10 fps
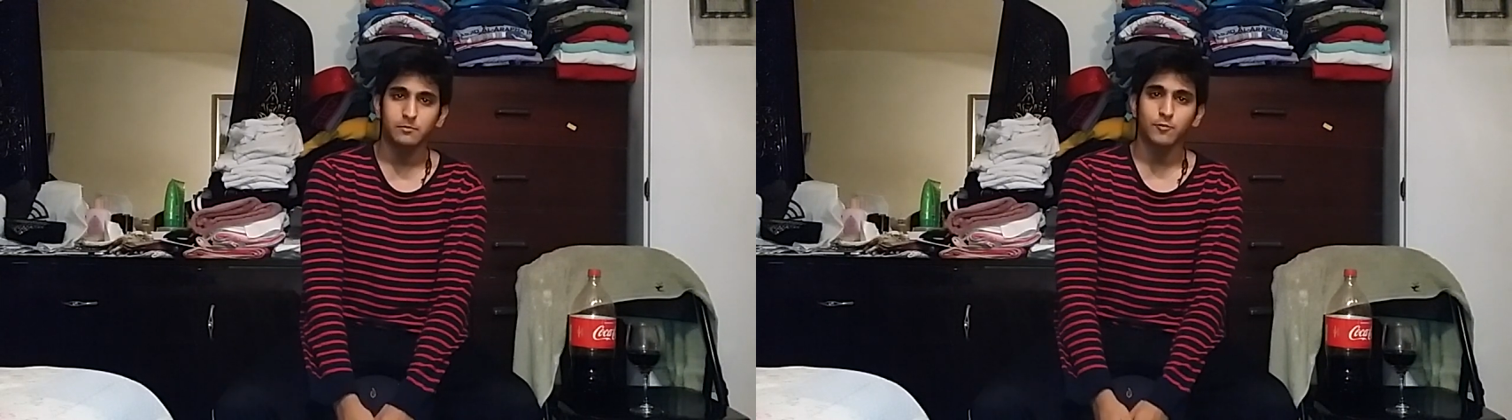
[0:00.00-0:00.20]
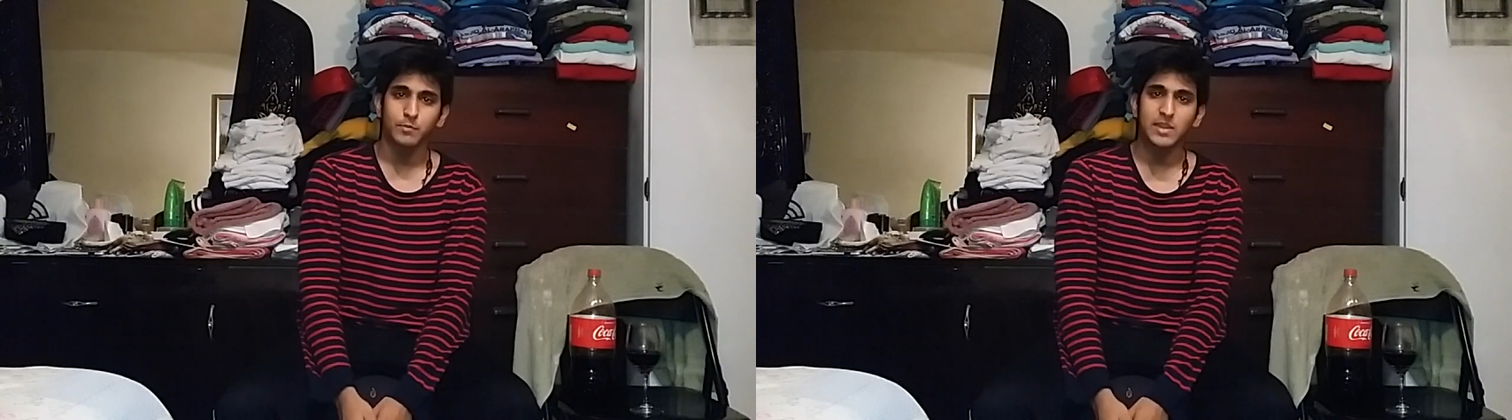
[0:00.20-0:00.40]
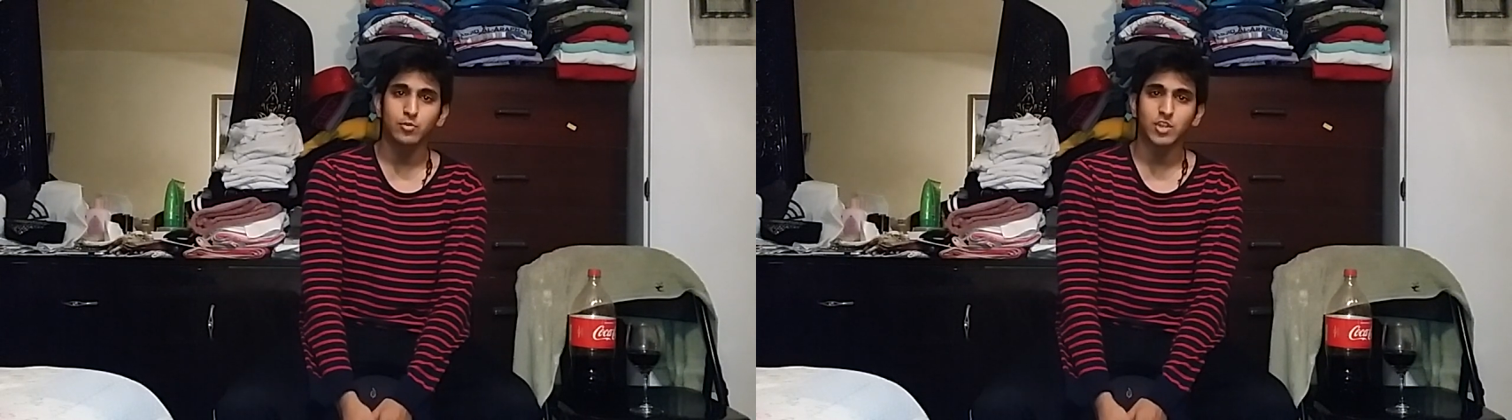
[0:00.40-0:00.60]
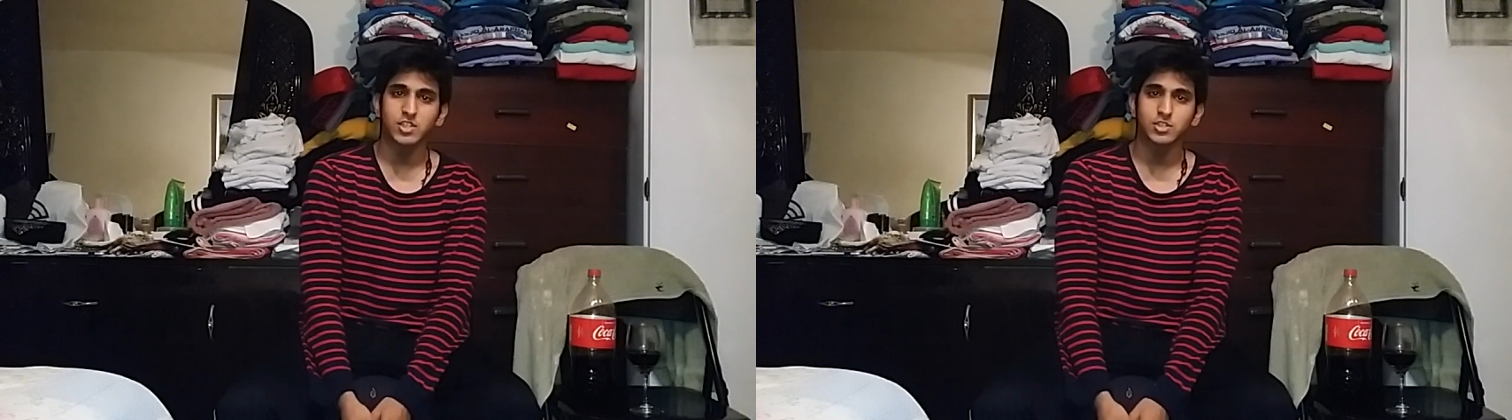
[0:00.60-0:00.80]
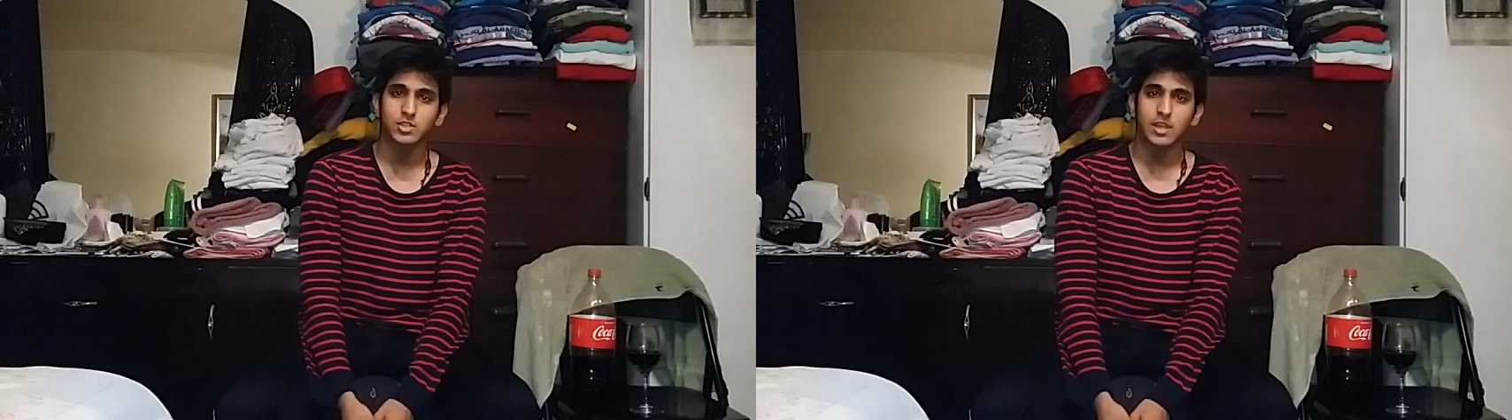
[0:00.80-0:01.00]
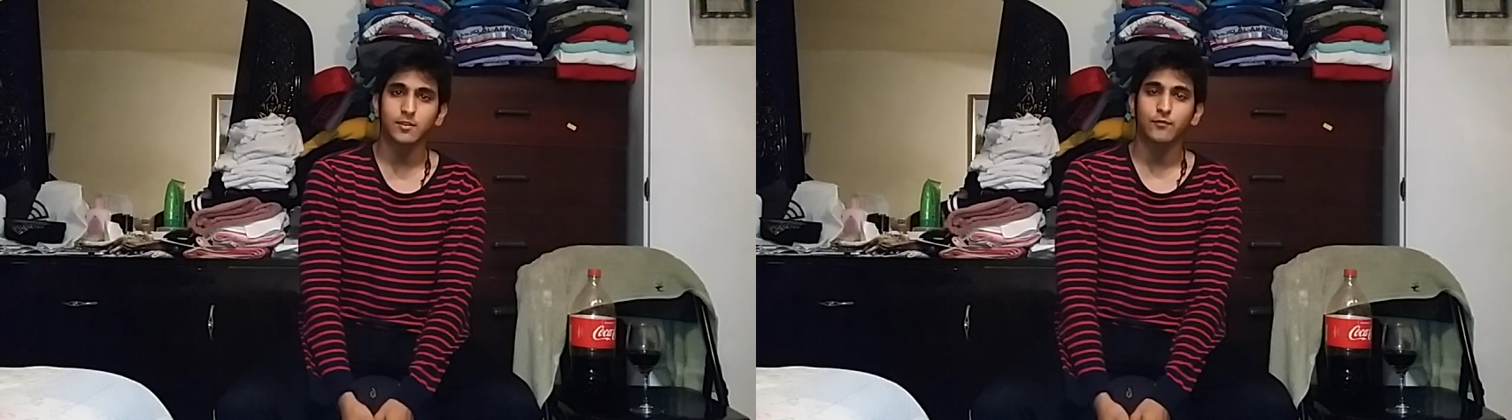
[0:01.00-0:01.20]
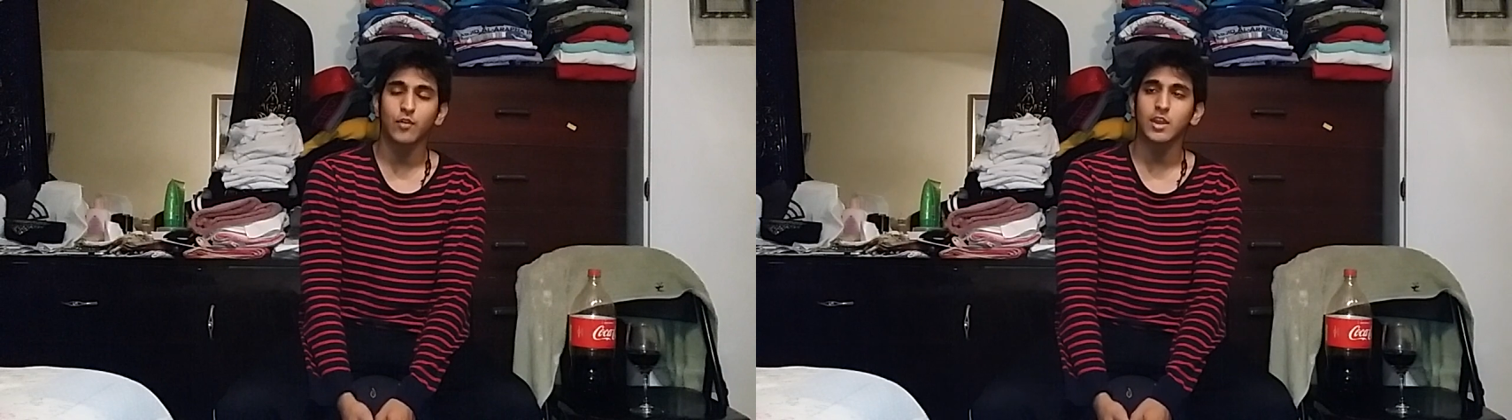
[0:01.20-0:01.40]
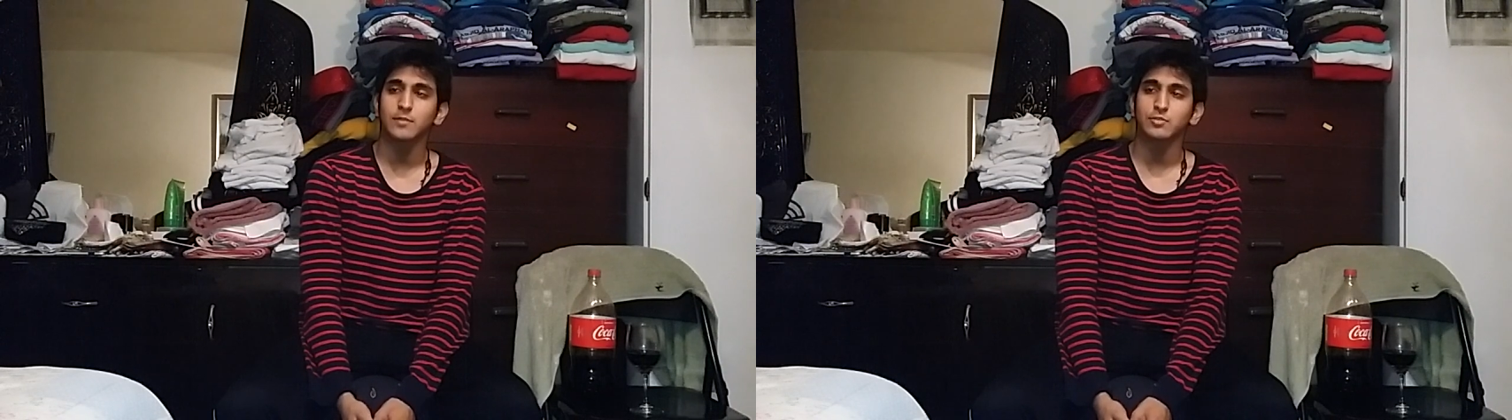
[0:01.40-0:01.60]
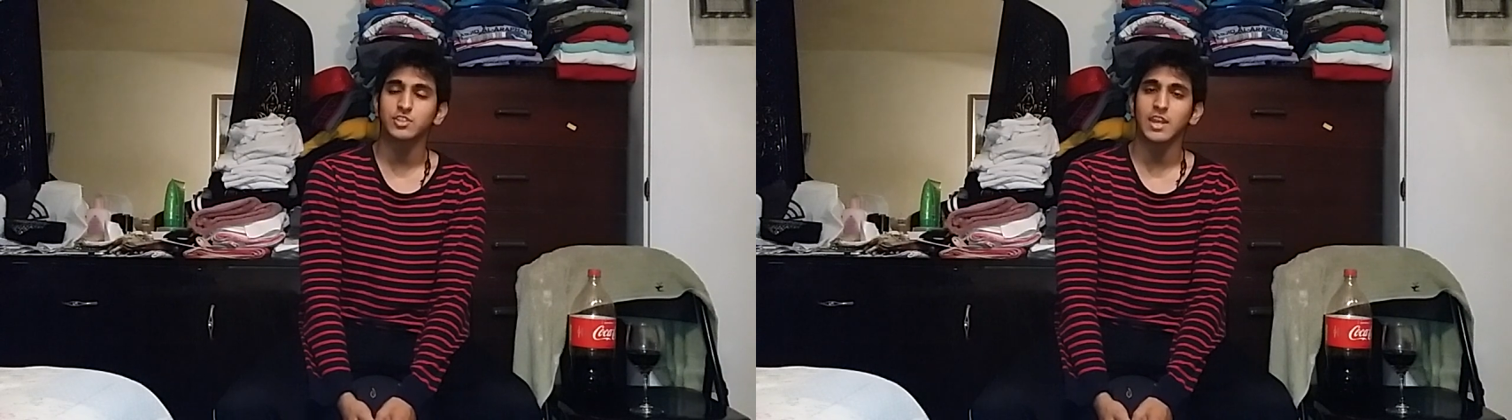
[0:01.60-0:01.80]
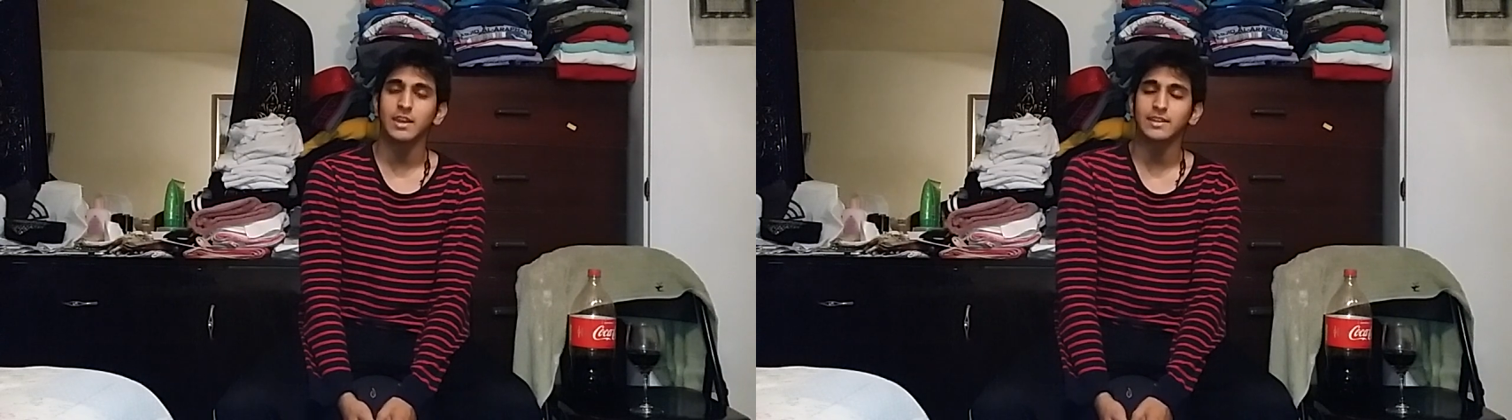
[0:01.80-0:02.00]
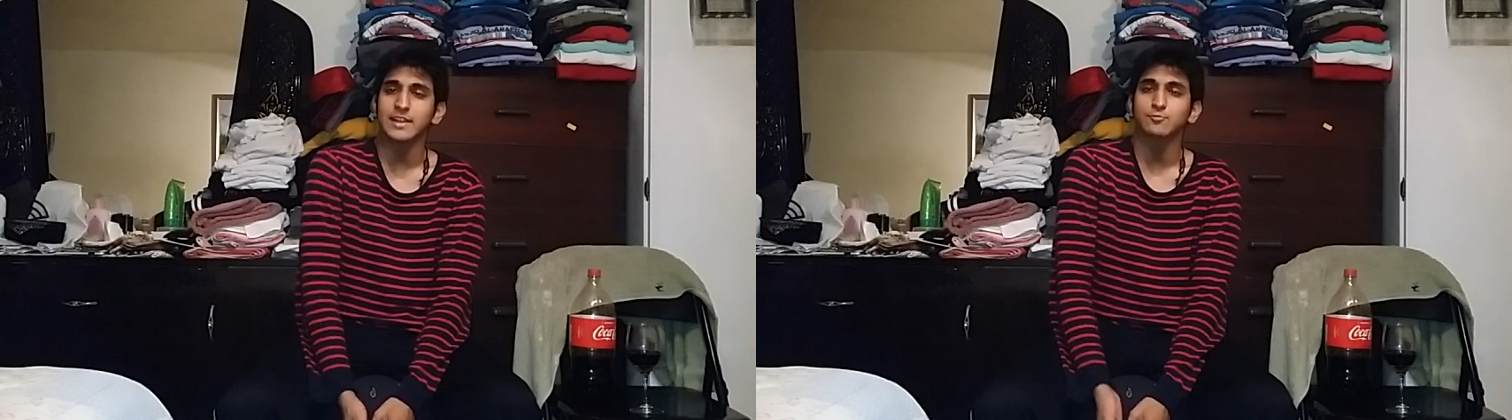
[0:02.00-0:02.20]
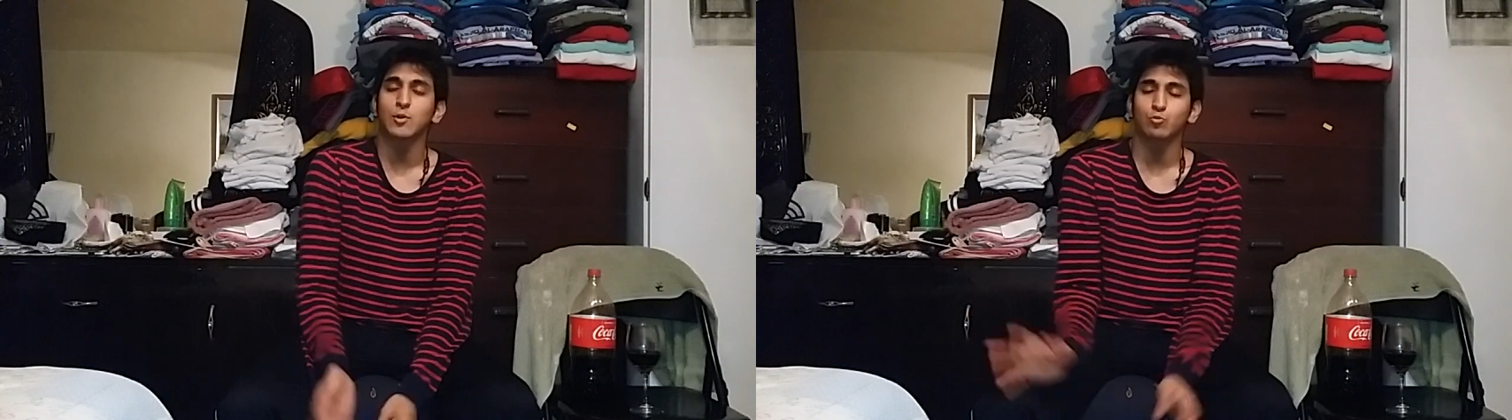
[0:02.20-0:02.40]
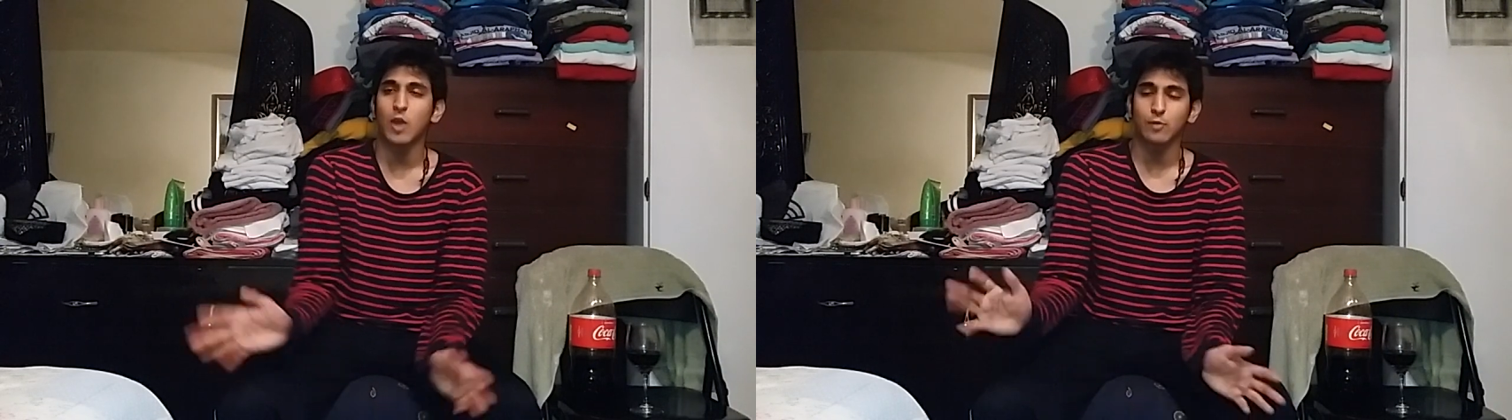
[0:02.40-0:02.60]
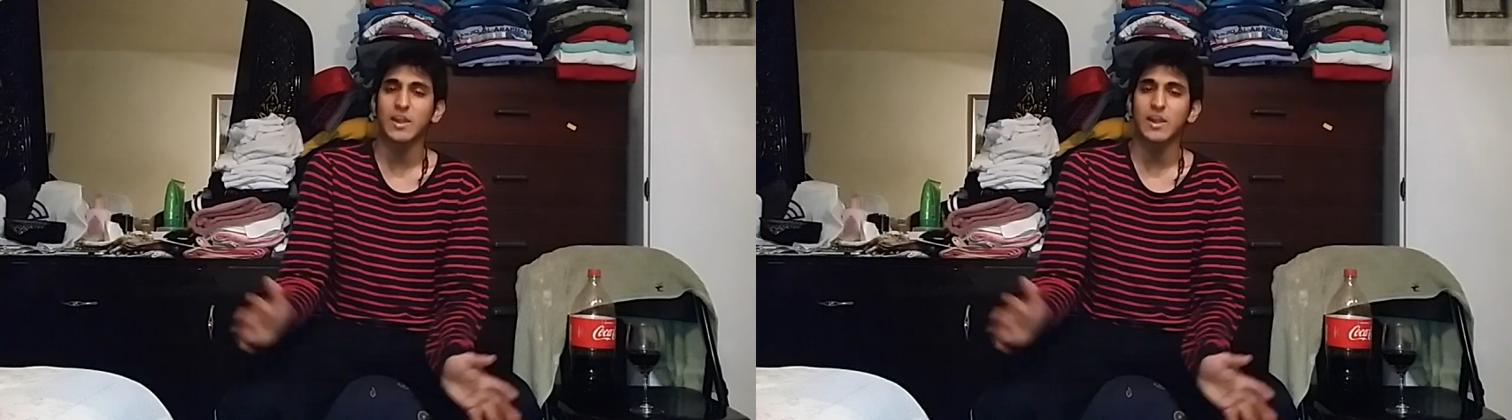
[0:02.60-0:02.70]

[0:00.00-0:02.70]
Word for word: for people that's like fucking pretending that's what